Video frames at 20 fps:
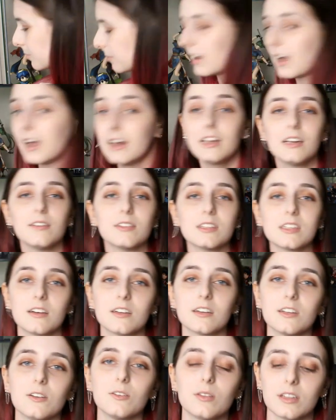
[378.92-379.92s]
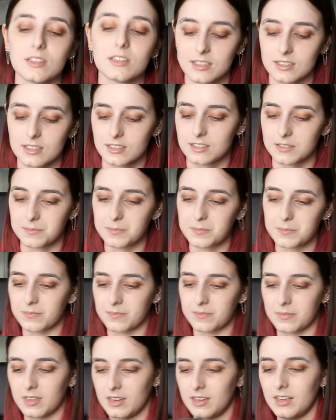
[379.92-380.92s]
over. I didn't even tell you who this is.
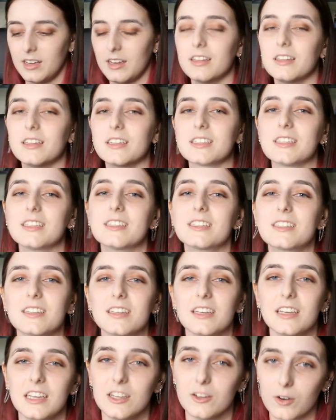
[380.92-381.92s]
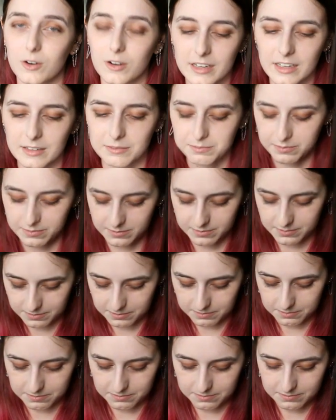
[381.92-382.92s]
This is Iyori.
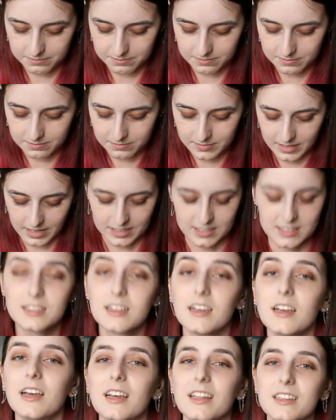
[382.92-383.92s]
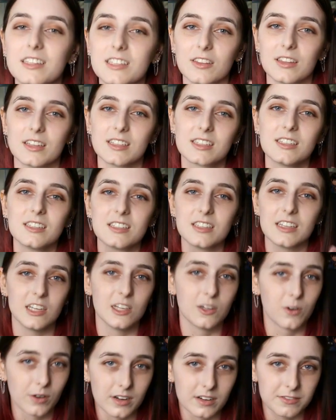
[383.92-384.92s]
Yes. So this is
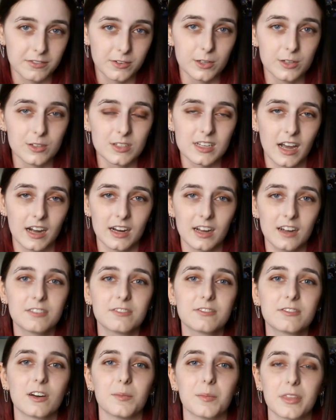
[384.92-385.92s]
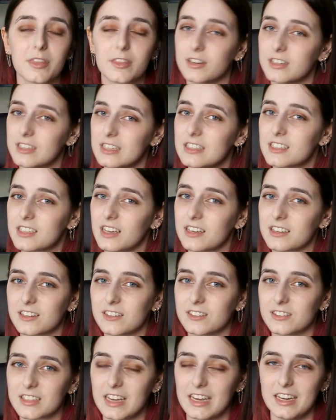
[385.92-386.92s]
Iyori Fuyusaka from 13
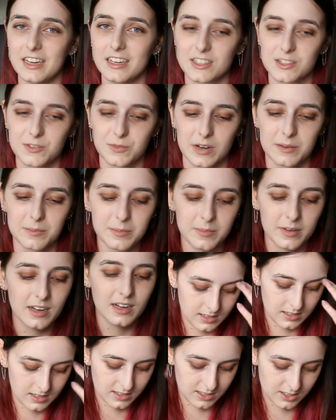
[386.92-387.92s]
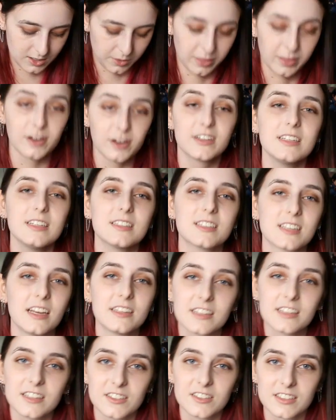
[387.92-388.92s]
Sentinels Aegis Rim. So 13
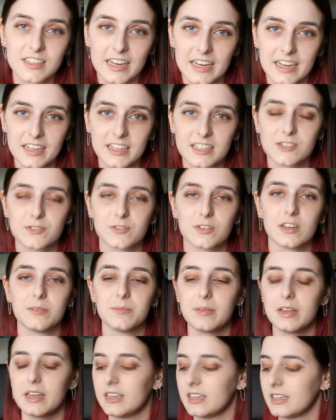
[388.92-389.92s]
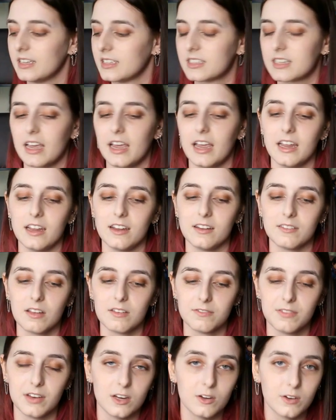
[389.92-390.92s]
Sentinels Aegis Rim is a
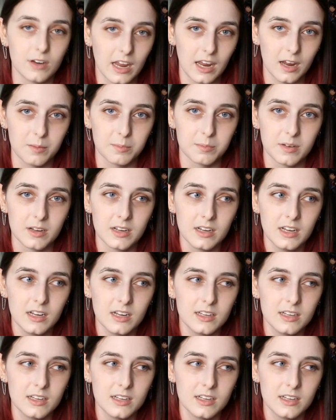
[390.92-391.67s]
video game